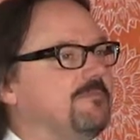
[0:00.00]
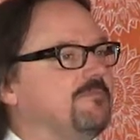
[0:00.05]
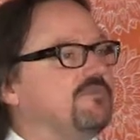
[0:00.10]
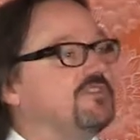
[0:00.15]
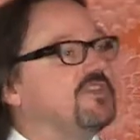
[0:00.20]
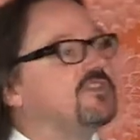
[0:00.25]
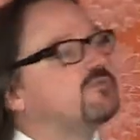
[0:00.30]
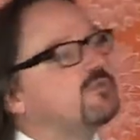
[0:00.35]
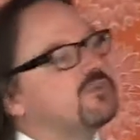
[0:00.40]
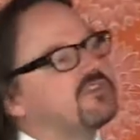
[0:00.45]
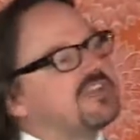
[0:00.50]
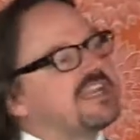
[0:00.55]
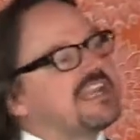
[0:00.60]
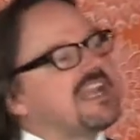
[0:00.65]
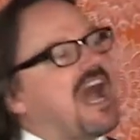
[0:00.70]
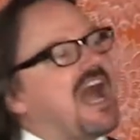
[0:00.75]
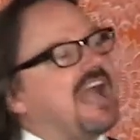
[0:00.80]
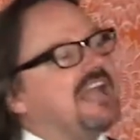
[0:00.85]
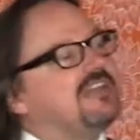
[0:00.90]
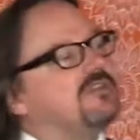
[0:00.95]
This was the
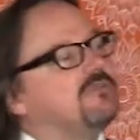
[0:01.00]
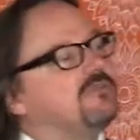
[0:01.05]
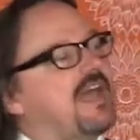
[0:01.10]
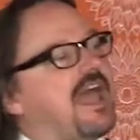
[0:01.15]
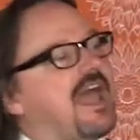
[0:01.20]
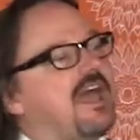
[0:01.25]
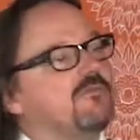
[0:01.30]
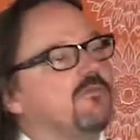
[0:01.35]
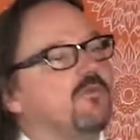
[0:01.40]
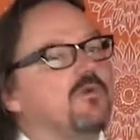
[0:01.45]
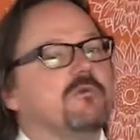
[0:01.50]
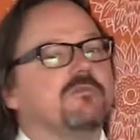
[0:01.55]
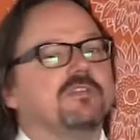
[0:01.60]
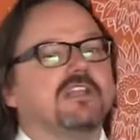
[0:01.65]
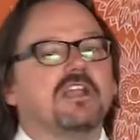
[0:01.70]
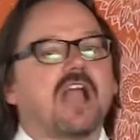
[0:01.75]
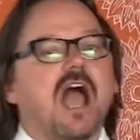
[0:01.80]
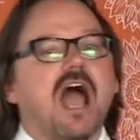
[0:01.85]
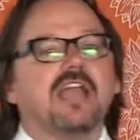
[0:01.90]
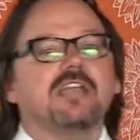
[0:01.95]
kind
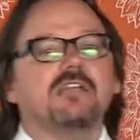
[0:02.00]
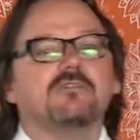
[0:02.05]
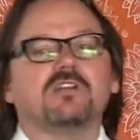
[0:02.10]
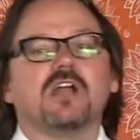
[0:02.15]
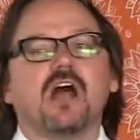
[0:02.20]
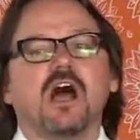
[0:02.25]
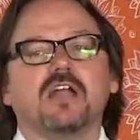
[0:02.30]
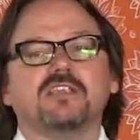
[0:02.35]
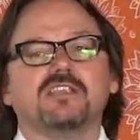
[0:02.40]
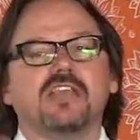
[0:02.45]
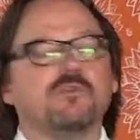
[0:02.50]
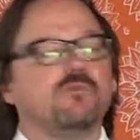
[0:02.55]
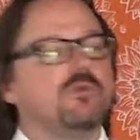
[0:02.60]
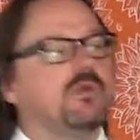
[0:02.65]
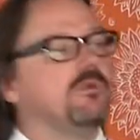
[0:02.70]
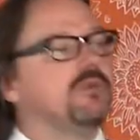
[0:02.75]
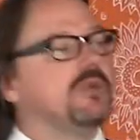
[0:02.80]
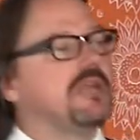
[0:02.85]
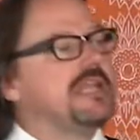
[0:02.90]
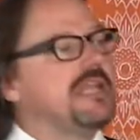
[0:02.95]
of content we
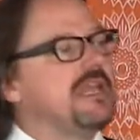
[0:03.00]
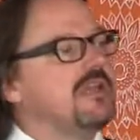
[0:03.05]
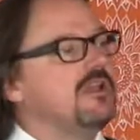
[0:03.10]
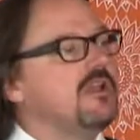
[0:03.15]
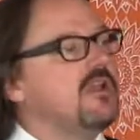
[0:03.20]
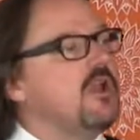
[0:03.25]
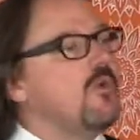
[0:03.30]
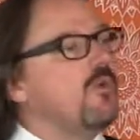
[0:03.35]
were in,